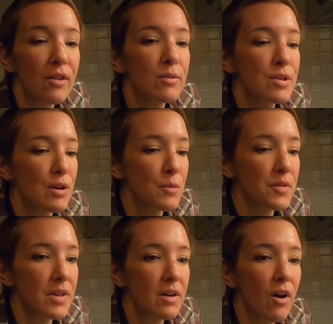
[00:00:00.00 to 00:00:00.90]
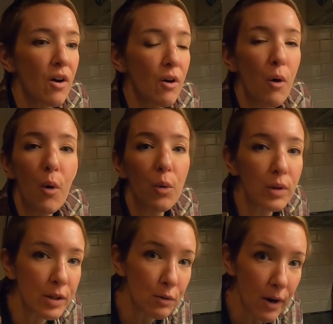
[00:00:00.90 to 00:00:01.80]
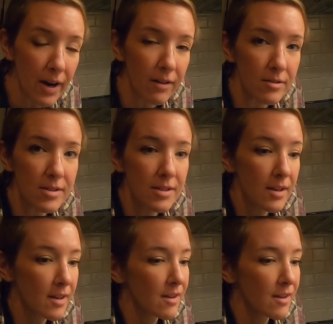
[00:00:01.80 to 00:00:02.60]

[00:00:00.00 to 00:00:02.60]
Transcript: those are what they call holy grails.